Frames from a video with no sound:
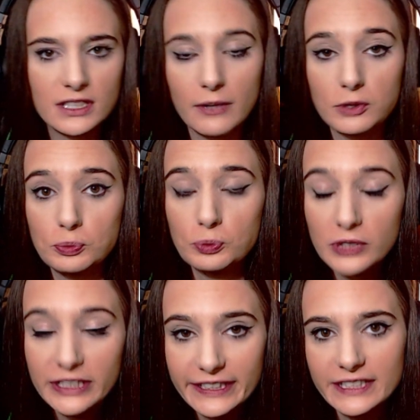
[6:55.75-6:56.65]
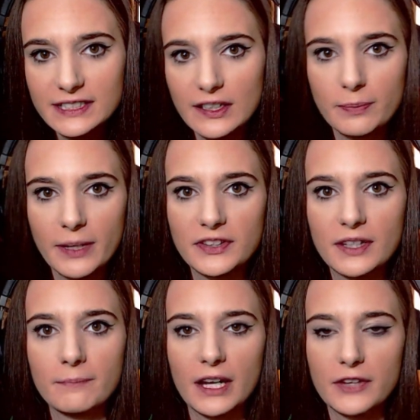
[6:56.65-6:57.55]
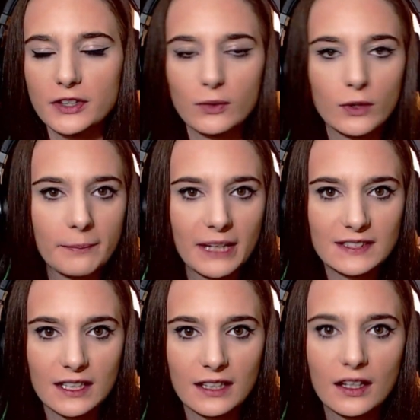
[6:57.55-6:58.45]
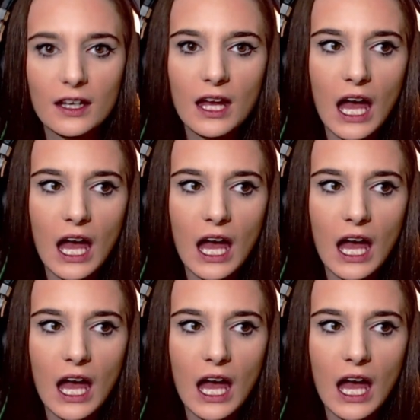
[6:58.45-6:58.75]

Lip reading: and I was really excited about them. I thought they were amazing.